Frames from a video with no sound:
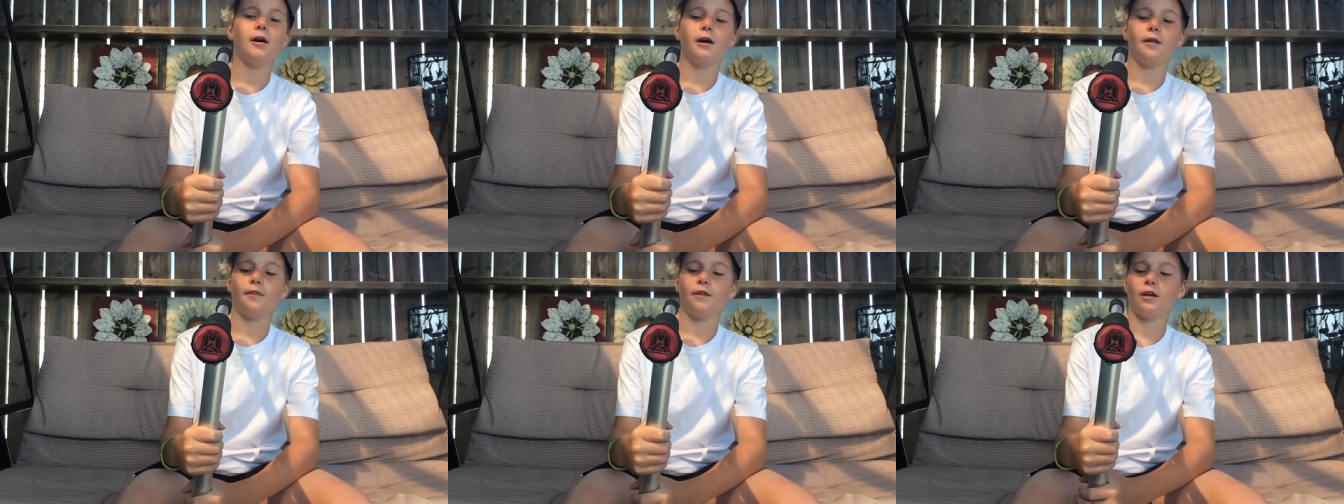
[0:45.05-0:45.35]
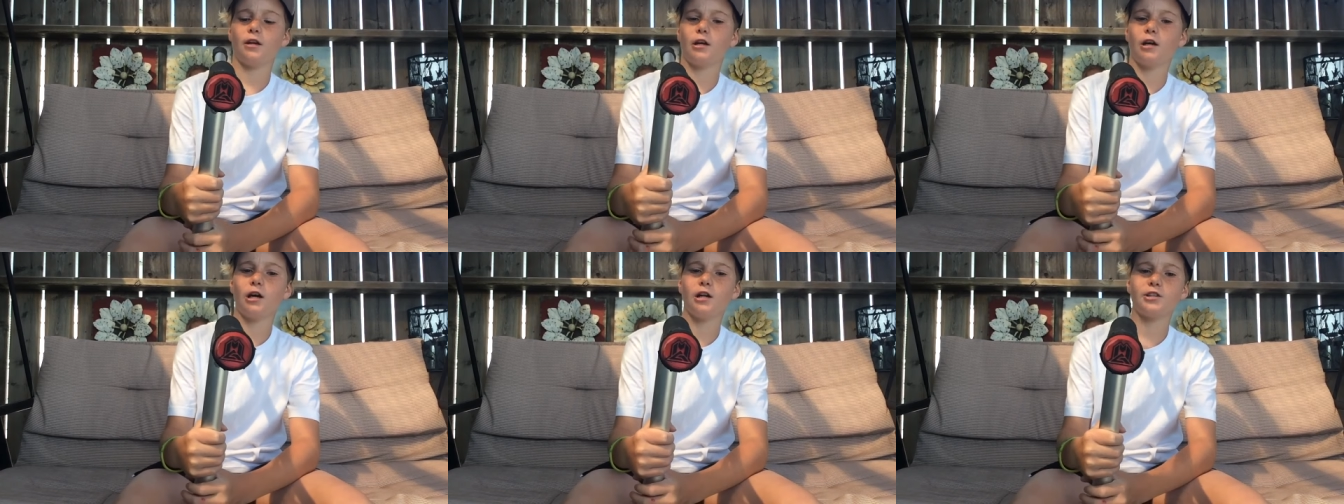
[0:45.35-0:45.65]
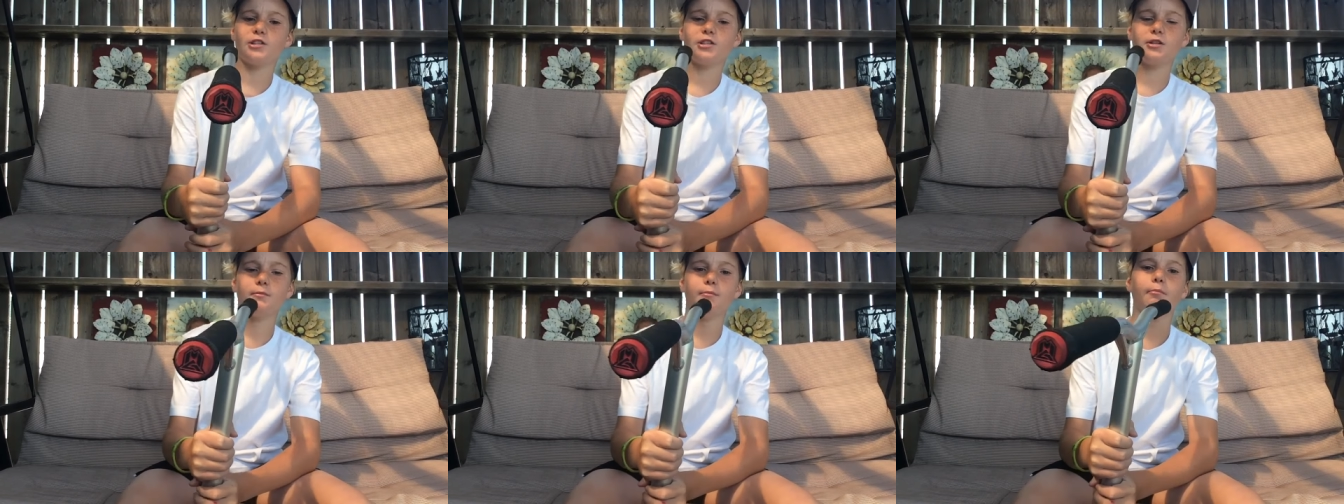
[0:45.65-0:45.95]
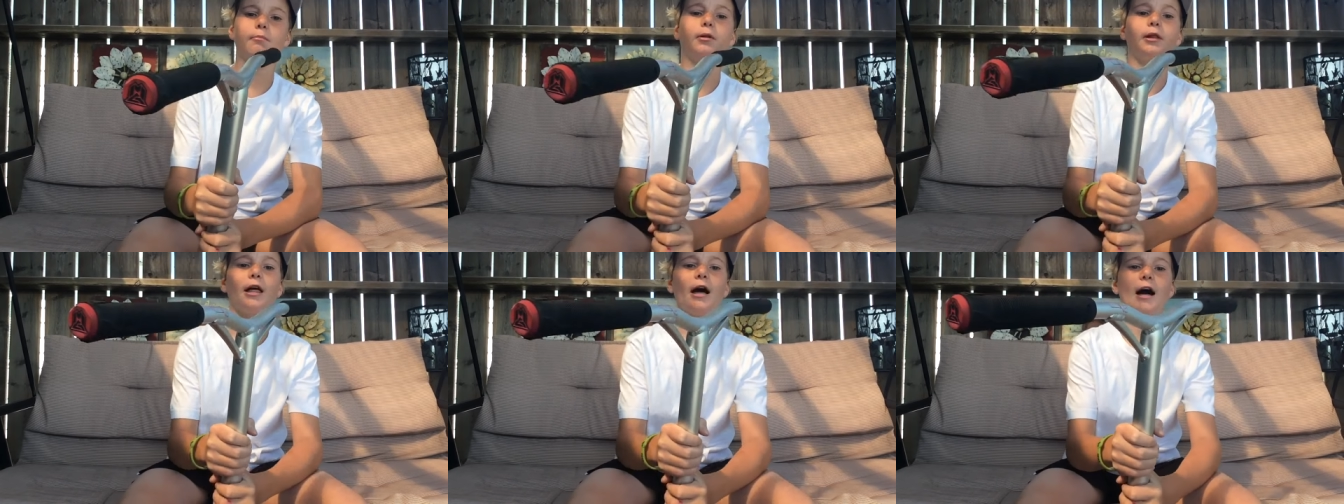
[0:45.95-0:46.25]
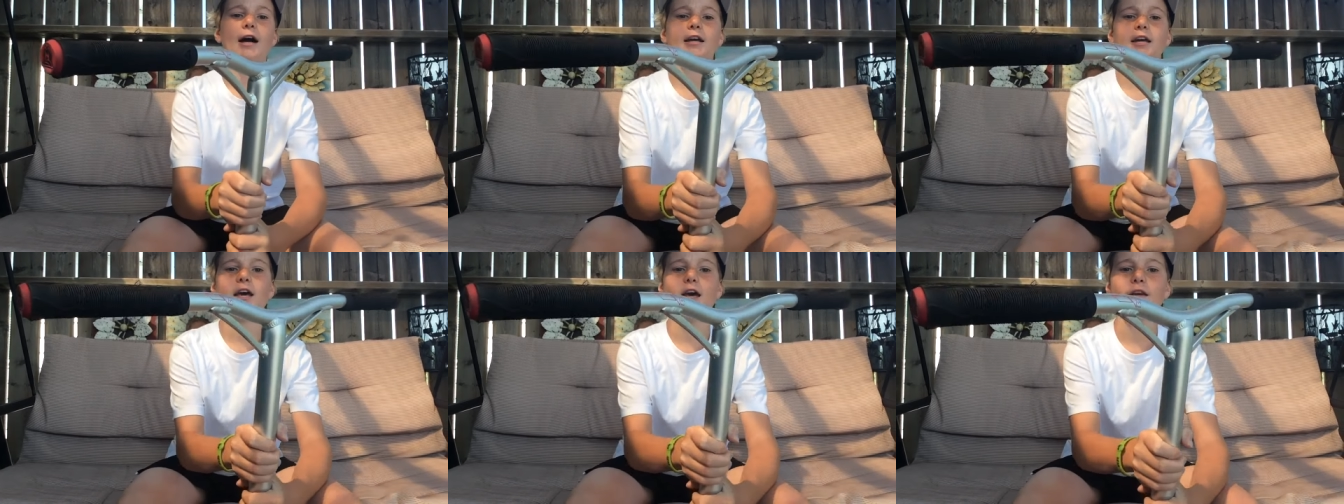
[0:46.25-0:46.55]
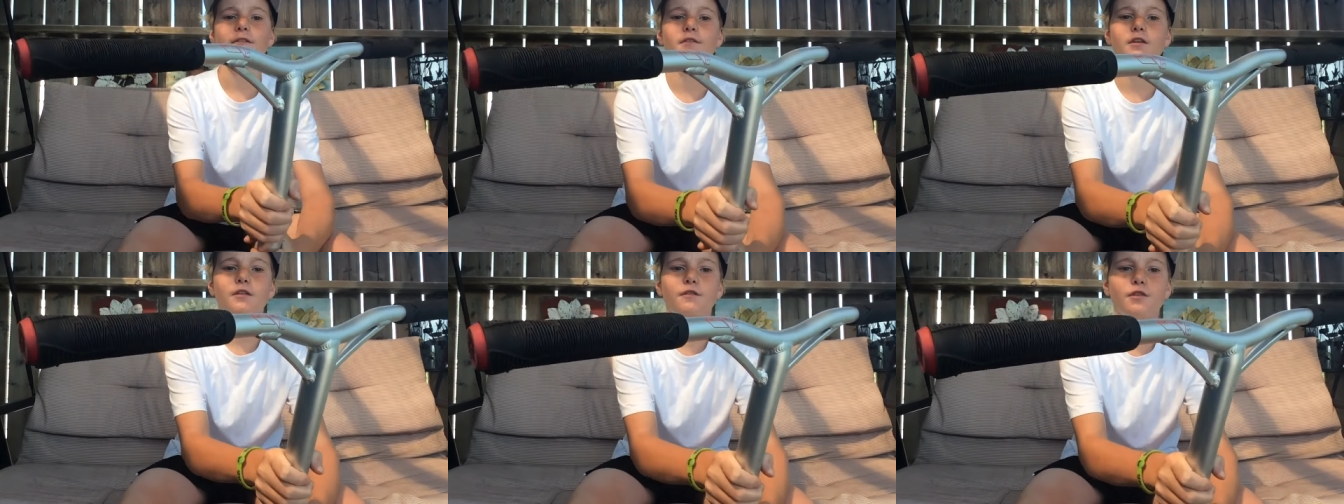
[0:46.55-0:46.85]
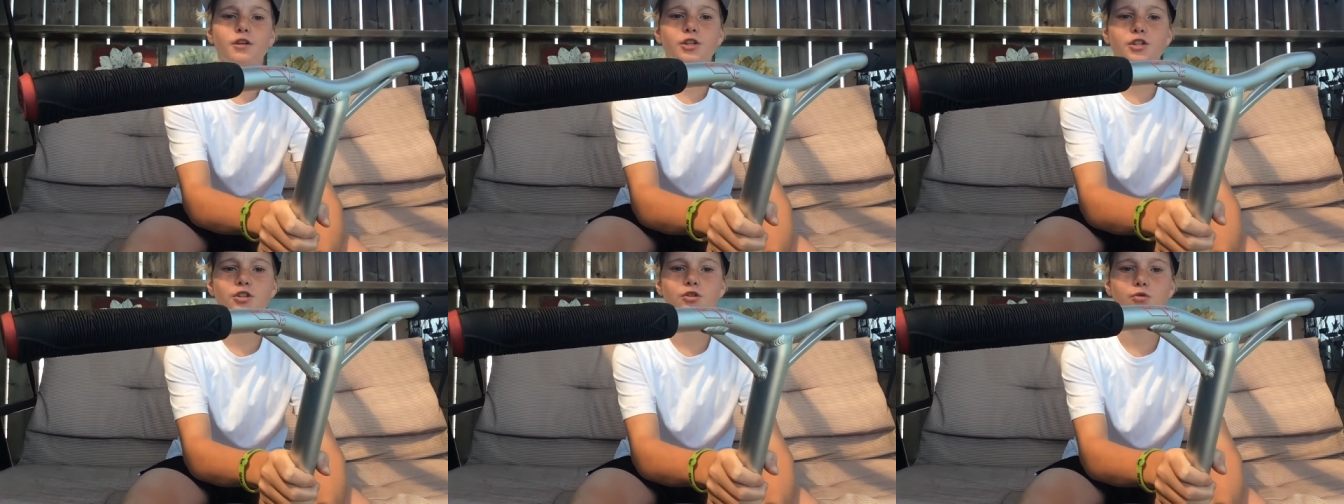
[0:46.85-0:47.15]
And then I got some black N V
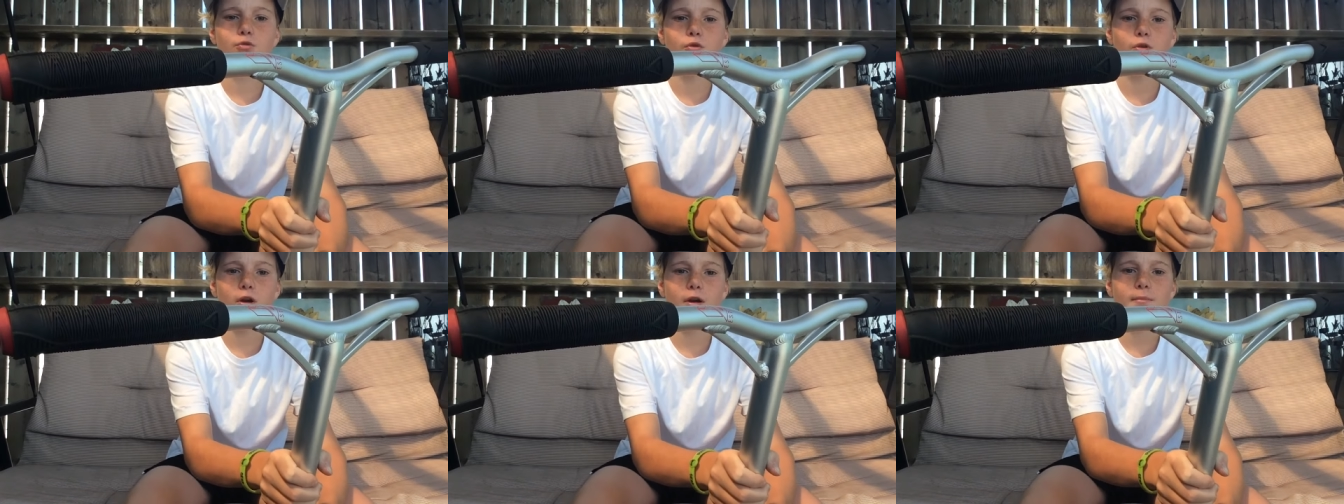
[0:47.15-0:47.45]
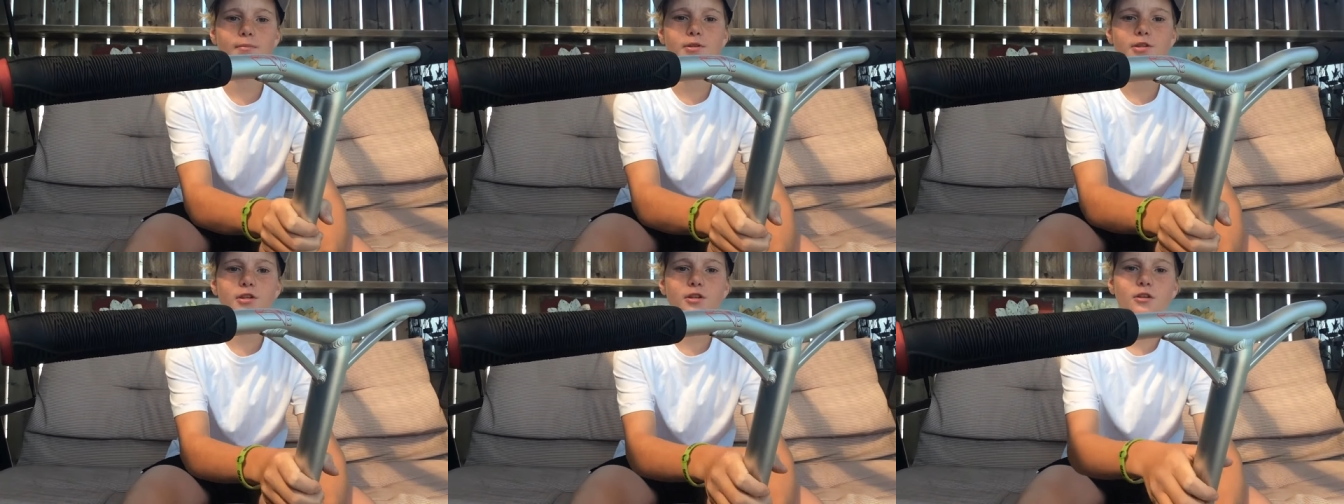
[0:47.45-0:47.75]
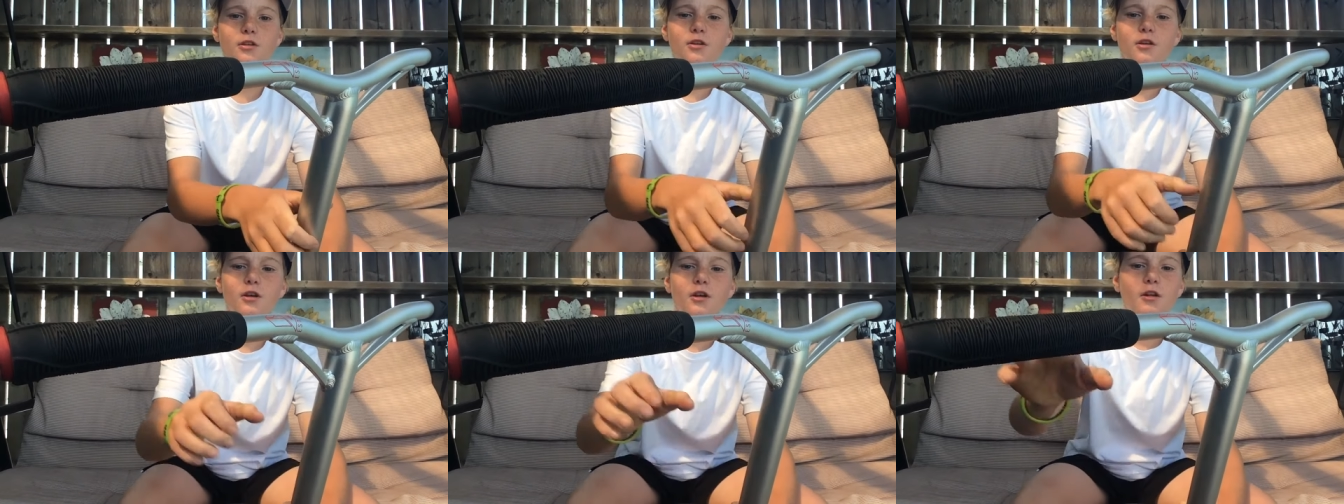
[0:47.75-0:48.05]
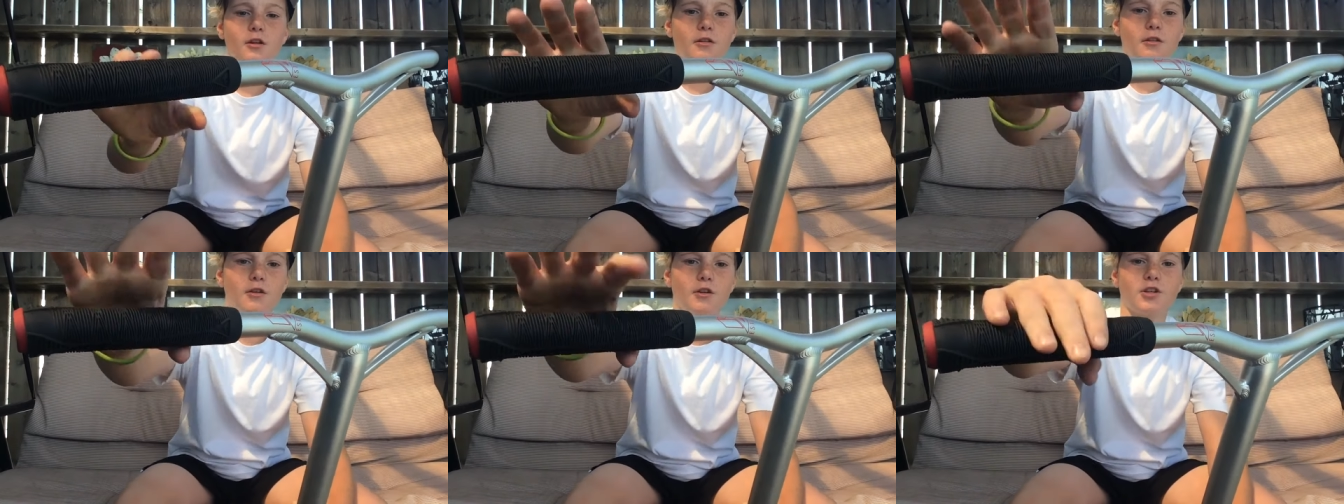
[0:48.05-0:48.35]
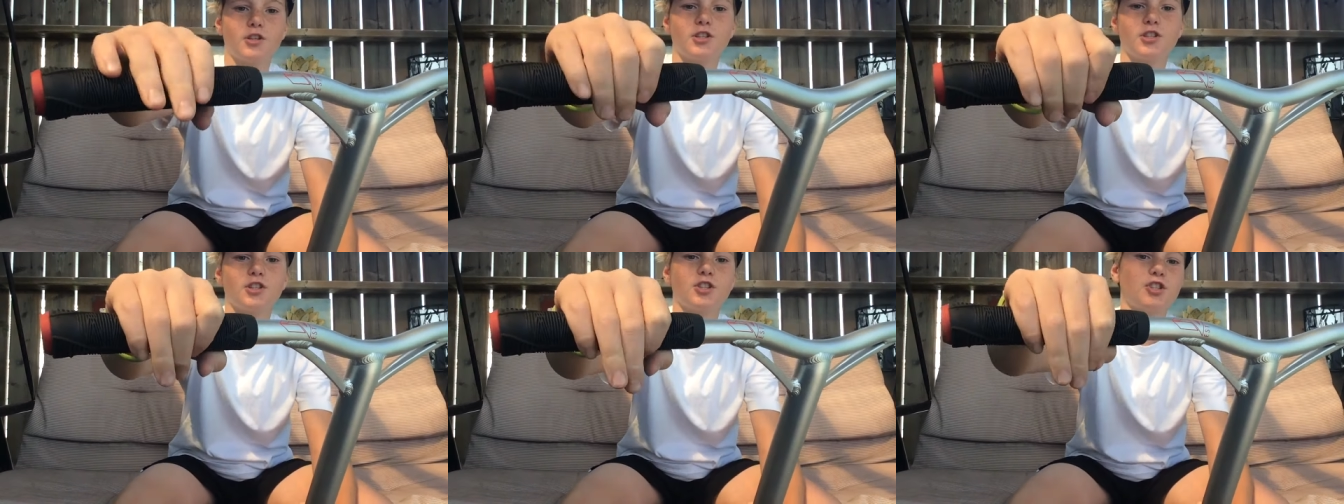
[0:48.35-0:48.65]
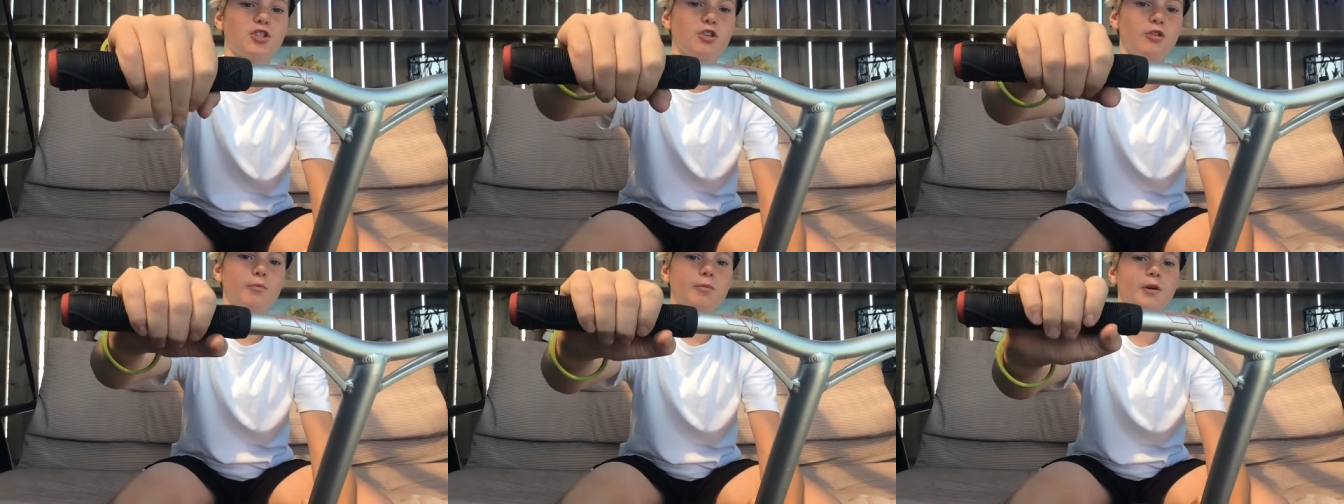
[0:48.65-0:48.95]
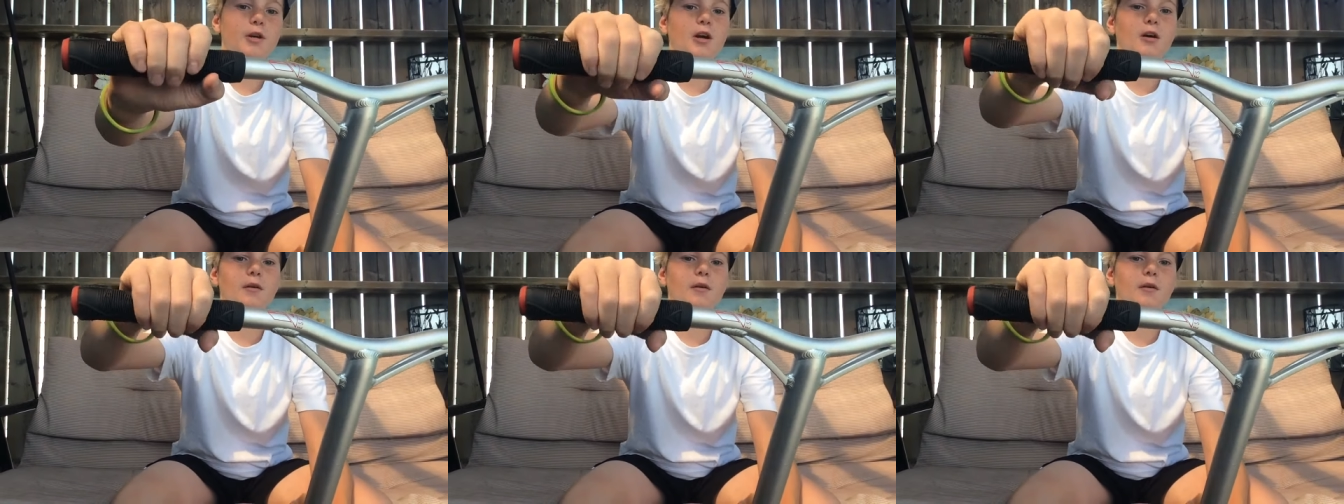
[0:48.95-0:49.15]
V two grips. They're super